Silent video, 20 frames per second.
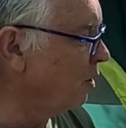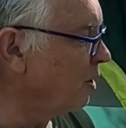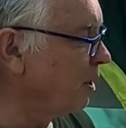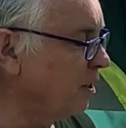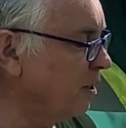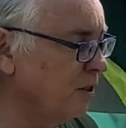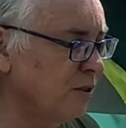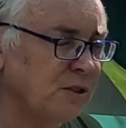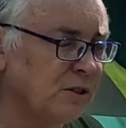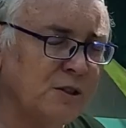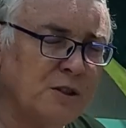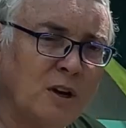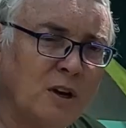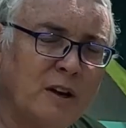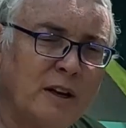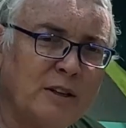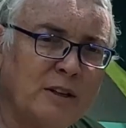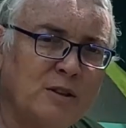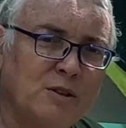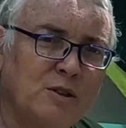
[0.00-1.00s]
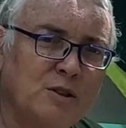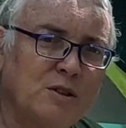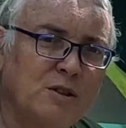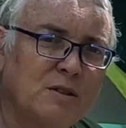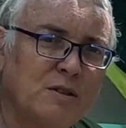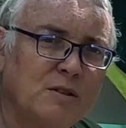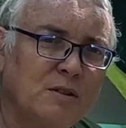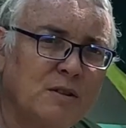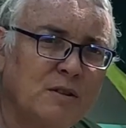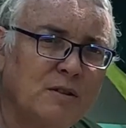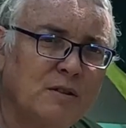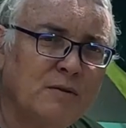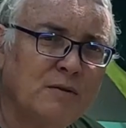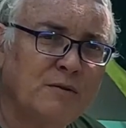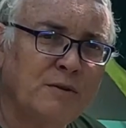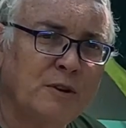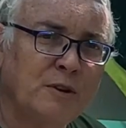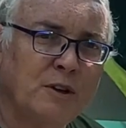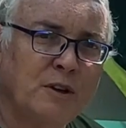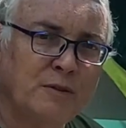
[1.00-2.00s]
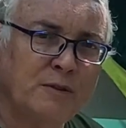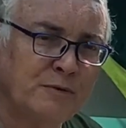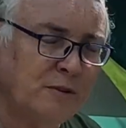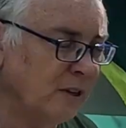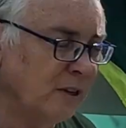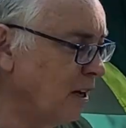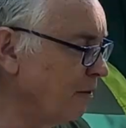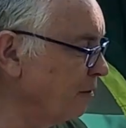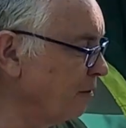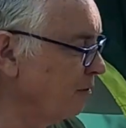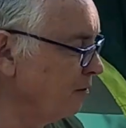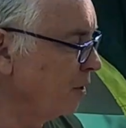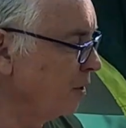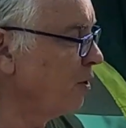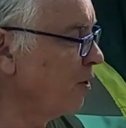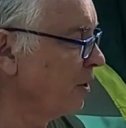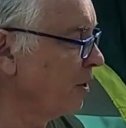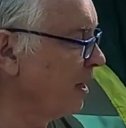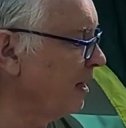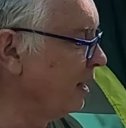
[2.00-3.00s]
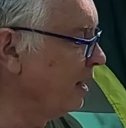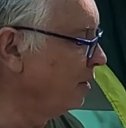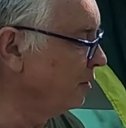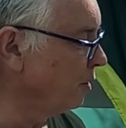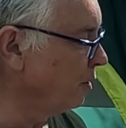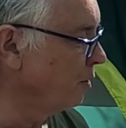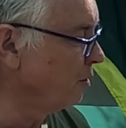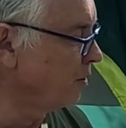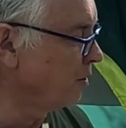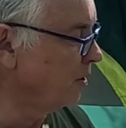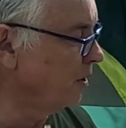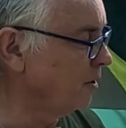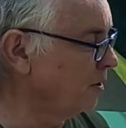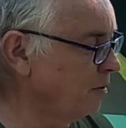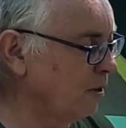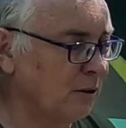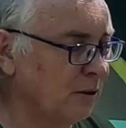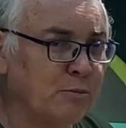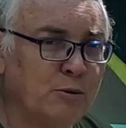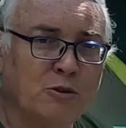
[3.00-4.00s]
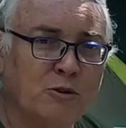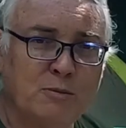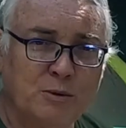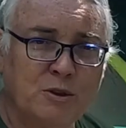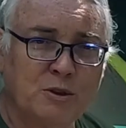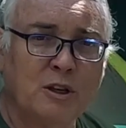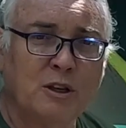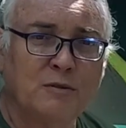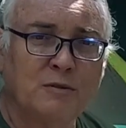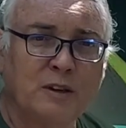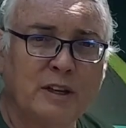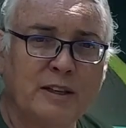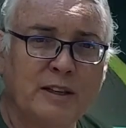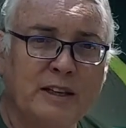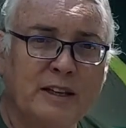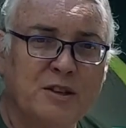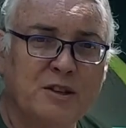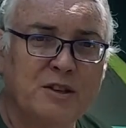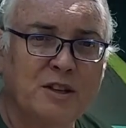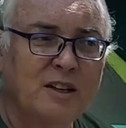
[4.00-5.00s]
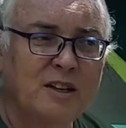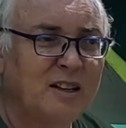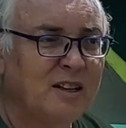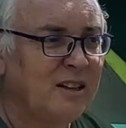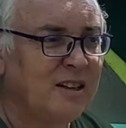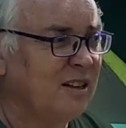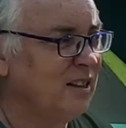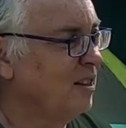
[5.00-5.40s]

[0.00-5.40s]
looking at designs for an oven for cooking outdoors on a portable stove like this.